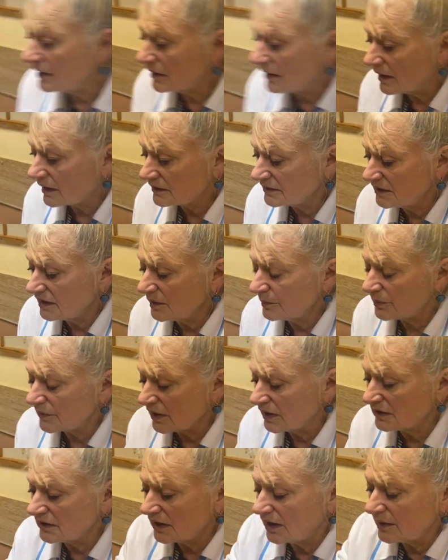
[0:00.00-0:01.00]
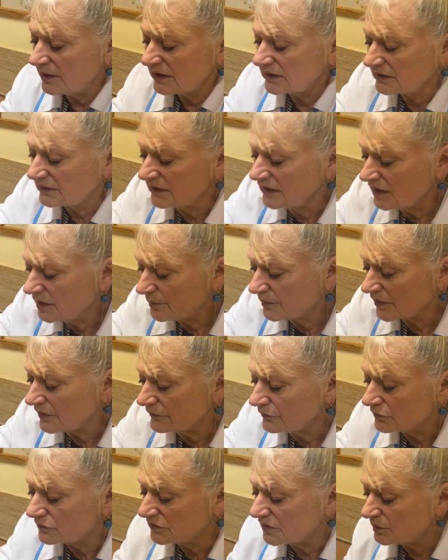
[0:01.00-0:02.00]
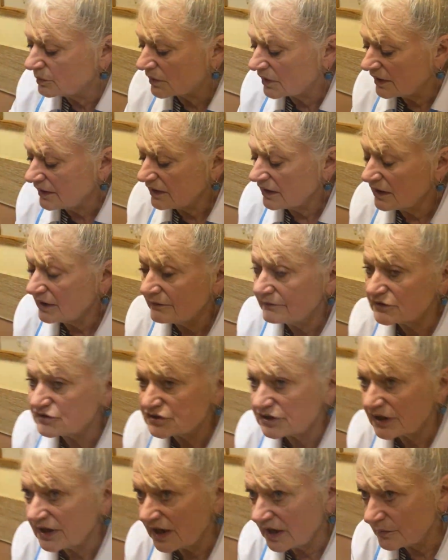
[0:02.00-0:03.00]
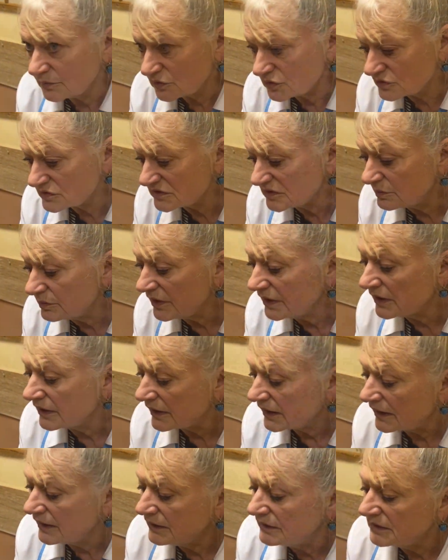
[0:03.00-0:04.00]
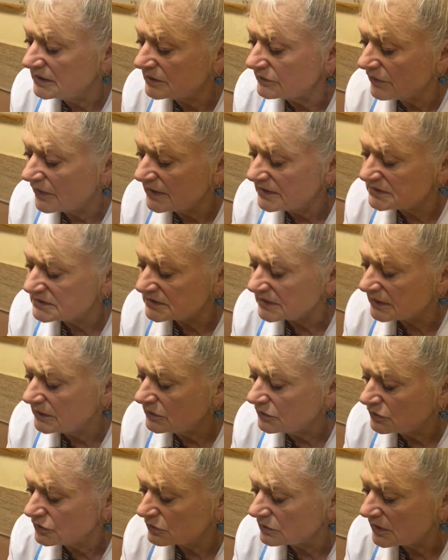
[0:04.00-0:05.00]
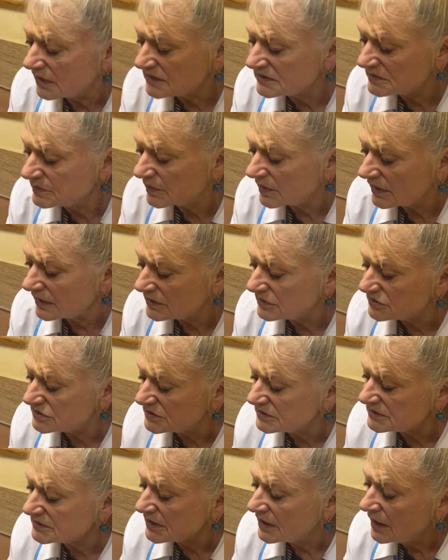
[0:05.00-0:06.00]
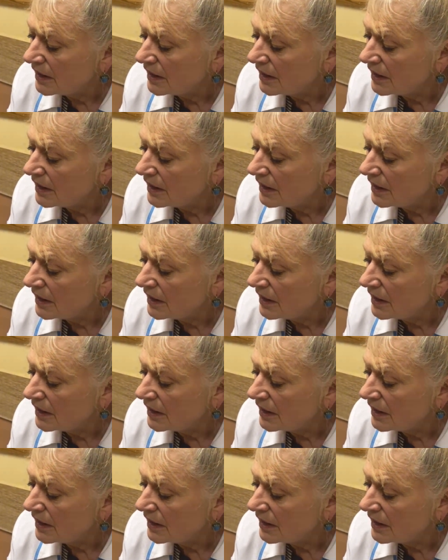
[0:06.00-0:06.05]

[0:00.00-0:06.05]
artery, arteria profunda brachii, which came to the back, it divides into last branches.